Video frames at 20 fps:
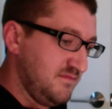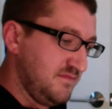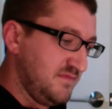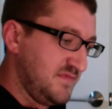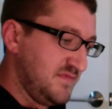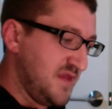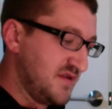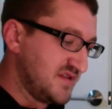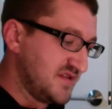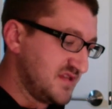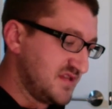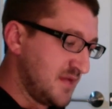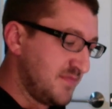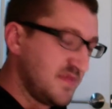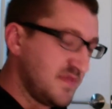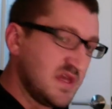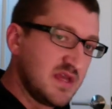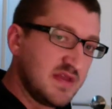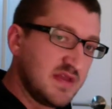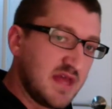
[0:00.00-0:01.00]
there's
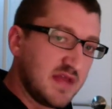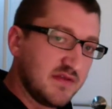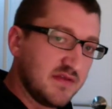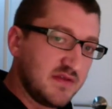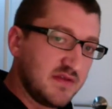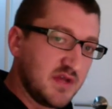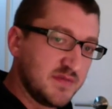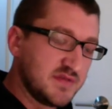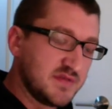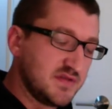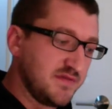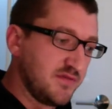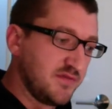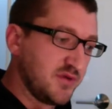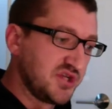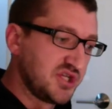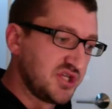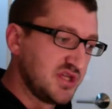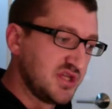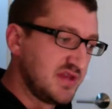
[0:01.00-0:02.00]
something that comes to
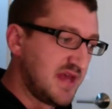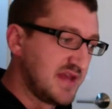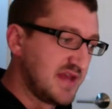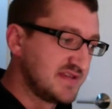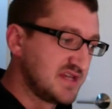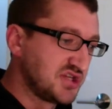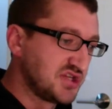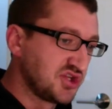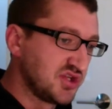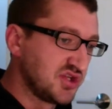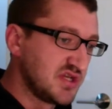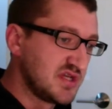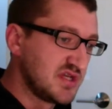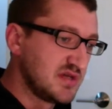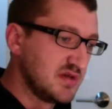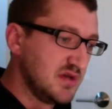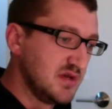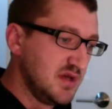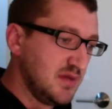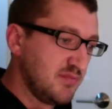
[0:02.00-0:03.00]
fruition that essentially
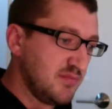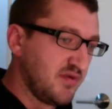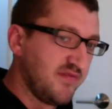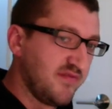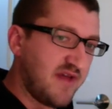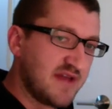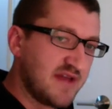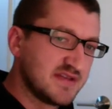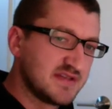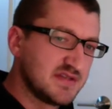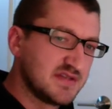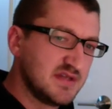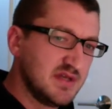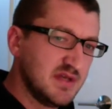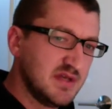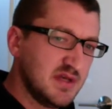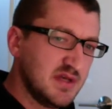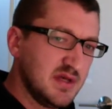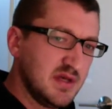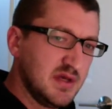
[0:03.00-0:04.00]
prevents
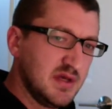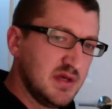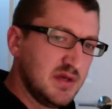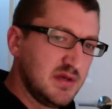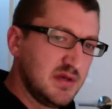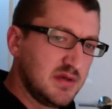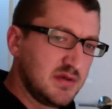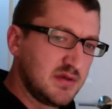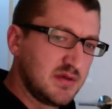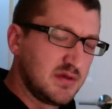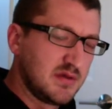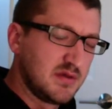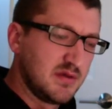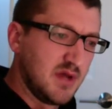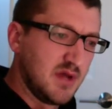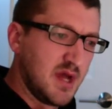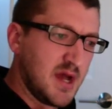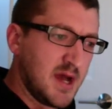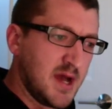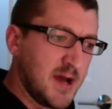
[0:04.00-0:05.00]

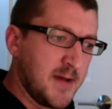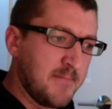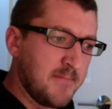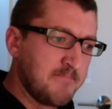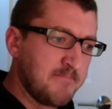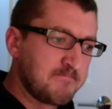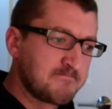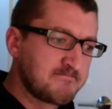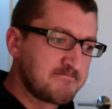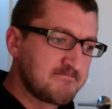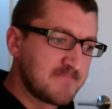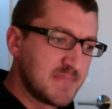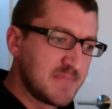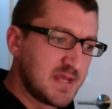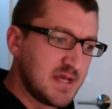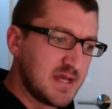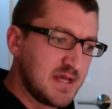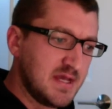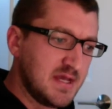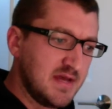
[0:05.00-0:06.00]

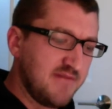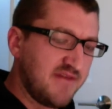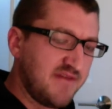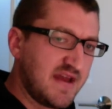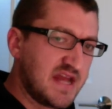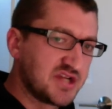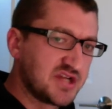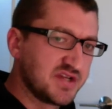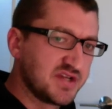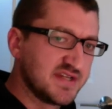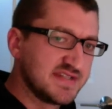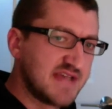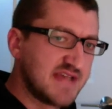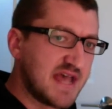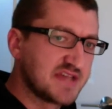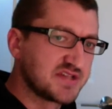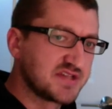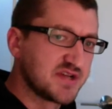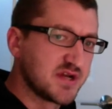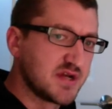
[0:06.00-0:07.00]
financial
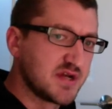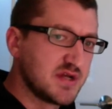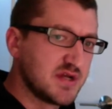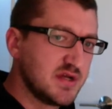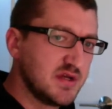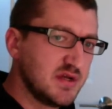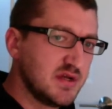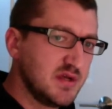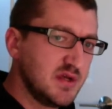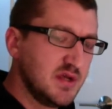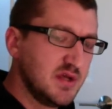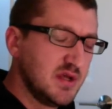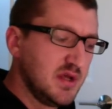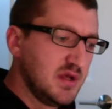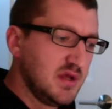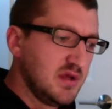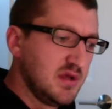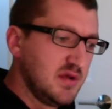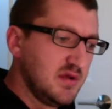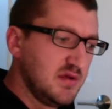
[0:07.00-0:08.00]
disaster,
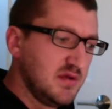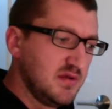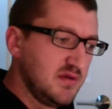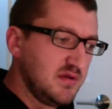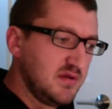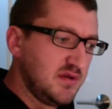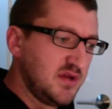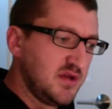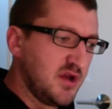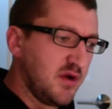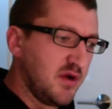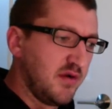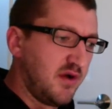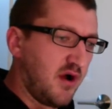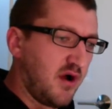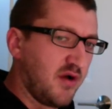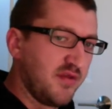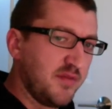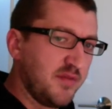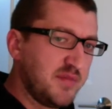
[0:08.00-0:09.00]

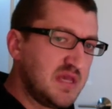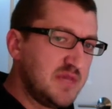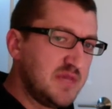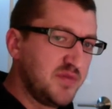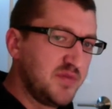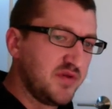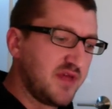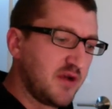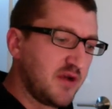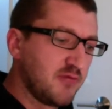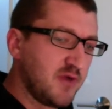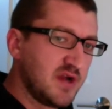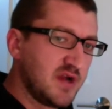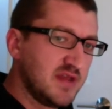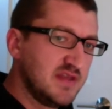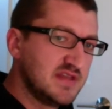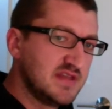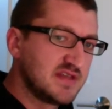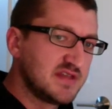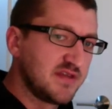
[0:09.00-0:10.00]
are the people that are running
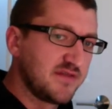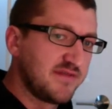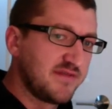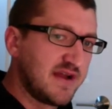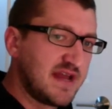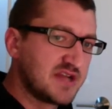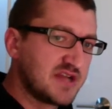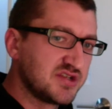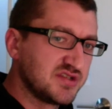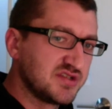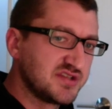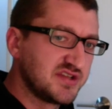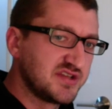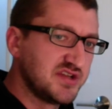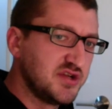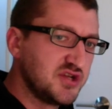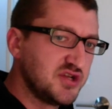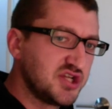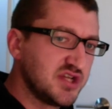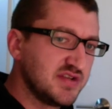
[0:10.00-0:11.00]
these other financial
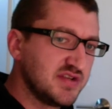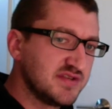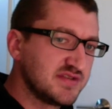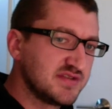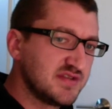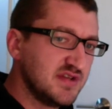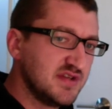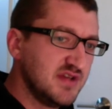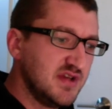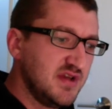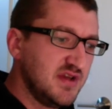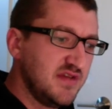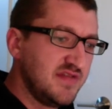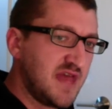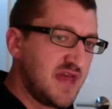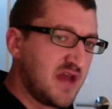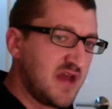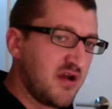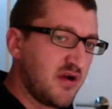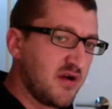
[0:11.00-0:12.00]
institutions
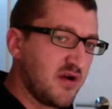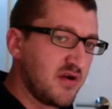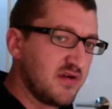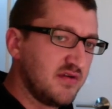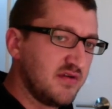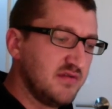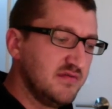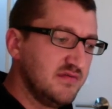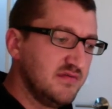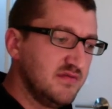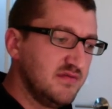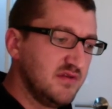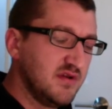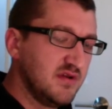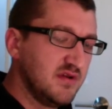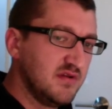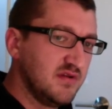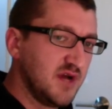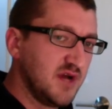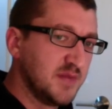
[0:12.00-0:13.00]
that are
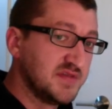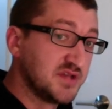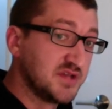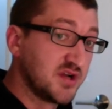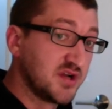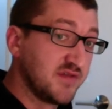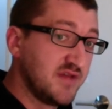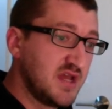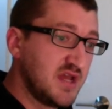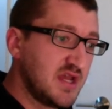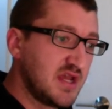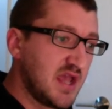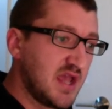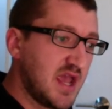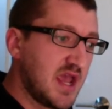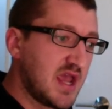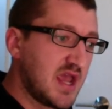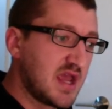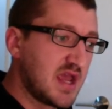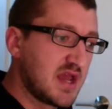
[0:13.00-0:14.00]
observing
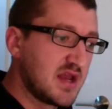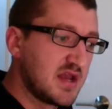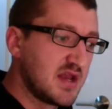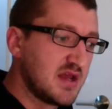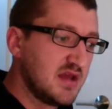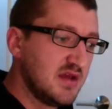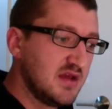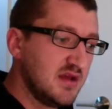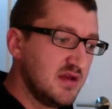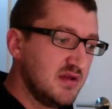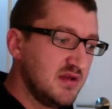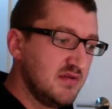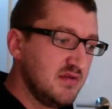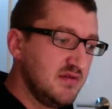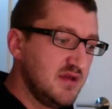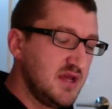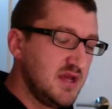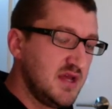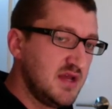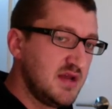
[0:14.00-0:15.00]
and
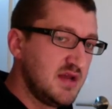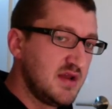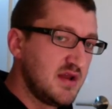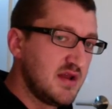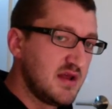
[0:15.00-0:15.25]
in